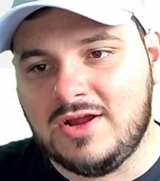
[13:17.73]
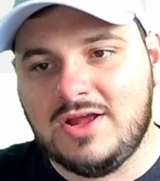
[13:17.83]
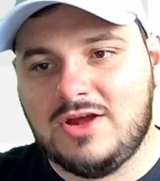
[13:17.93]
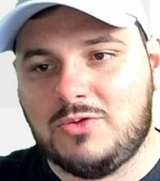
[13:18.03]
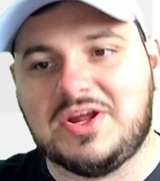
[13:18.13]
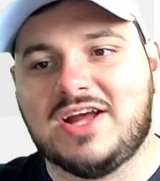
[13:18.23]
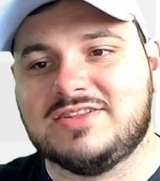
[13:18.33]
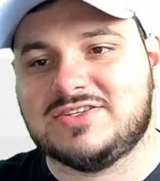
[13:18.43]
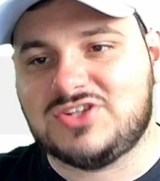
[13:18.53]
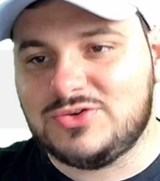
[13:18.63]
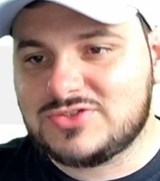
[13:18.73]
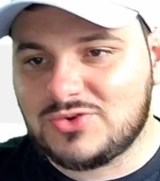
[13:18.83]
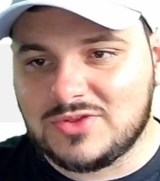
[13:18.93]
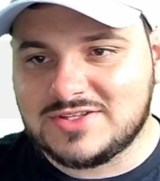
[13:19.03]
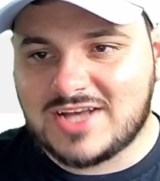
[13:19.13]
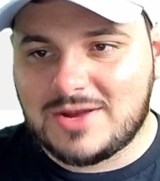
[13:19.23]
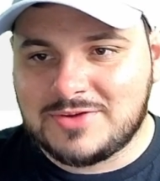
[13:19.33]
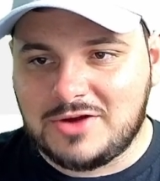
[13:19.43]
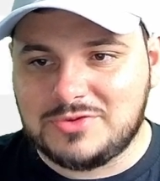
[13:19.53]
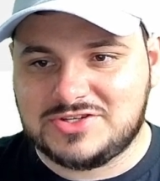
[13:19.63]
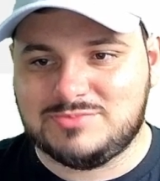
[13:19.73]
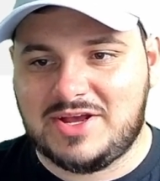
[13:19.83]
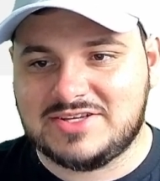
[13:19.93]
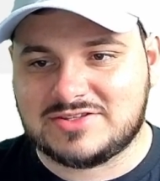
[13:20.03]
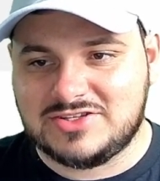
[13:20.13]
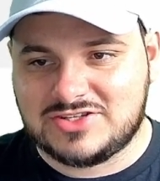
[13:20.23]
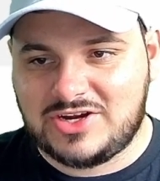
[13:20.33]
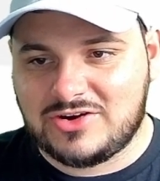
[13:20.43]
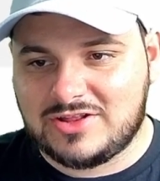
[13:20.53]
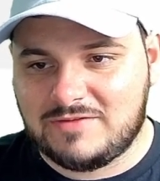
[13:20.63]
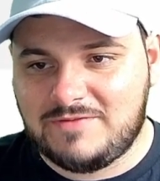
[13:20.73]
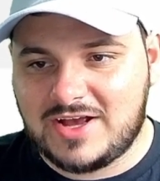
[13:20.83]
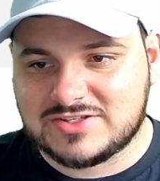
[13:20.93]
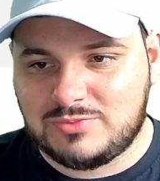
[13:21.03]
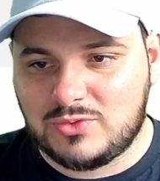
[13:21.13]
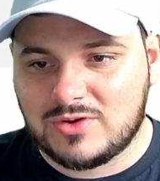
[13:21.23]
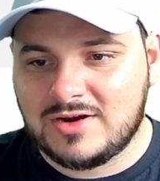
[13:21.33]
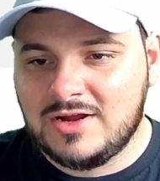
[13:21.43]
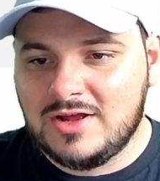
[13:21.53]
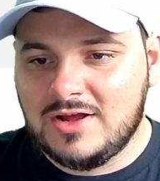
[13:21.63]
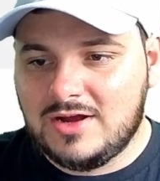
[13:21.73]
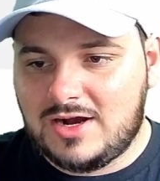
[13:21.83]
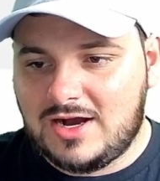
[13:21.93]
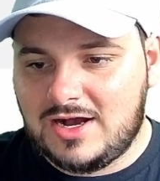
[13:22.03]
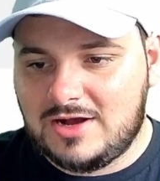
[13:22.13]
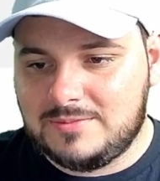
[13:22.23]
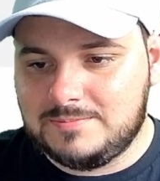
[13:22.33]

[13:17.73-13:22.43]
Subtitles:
We got this Toedscruel in Top Cut, which is basically just here to click Fast Spore. Yeah,